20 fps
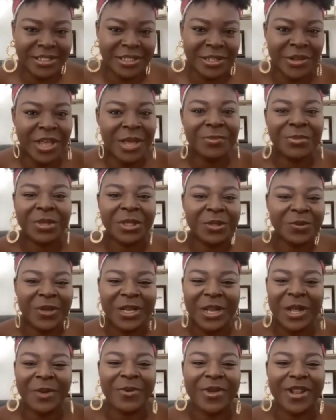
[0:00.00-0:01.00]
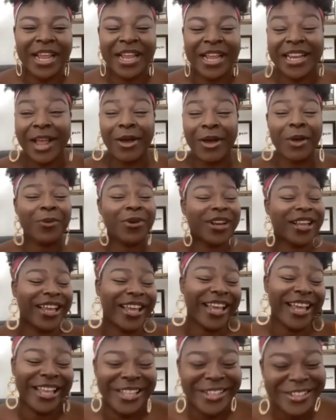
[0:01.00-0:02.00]
So in between, I'll be like, now I want to
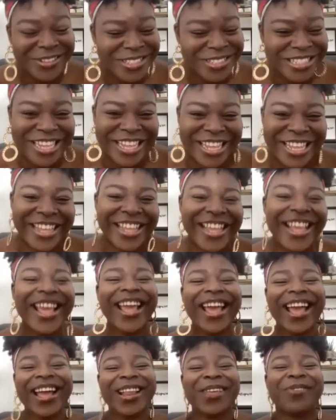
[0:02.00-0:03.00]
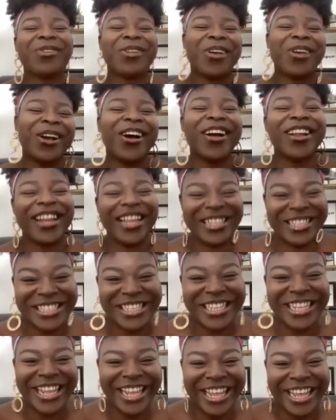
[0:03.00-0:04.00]
hear you say it. And even though I can't
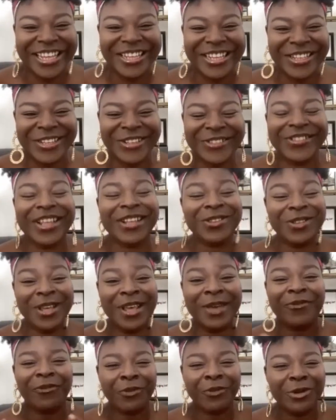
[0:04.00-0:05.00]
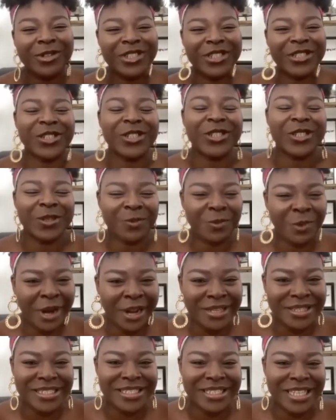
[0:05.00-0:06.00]
actually hear you, then it forces you to
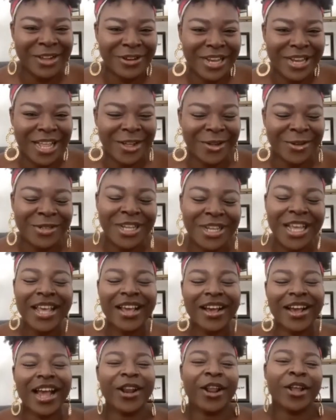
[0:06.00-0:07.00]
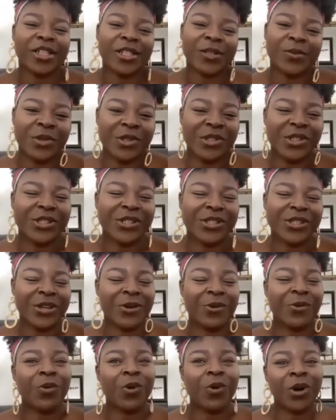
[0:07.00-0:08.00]
practice out loud. I don't just want you
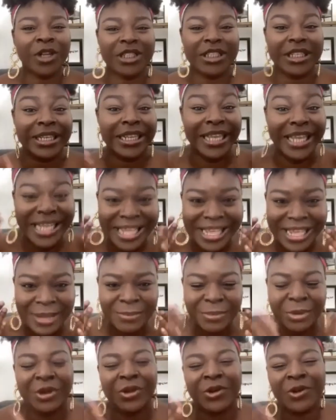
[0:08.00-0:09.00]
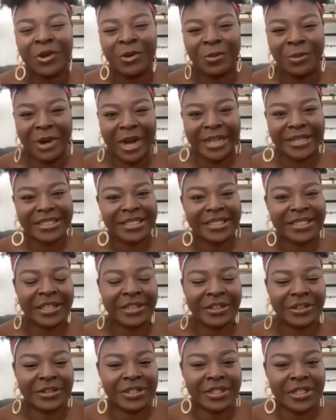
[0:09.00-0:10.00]
to watch and hear, but not practice
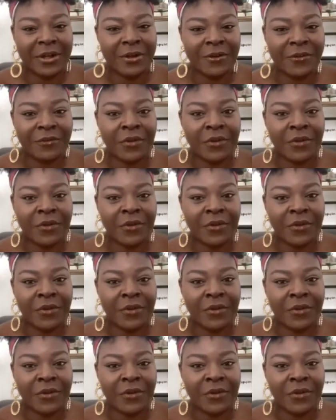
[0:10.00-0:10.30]
it yourself.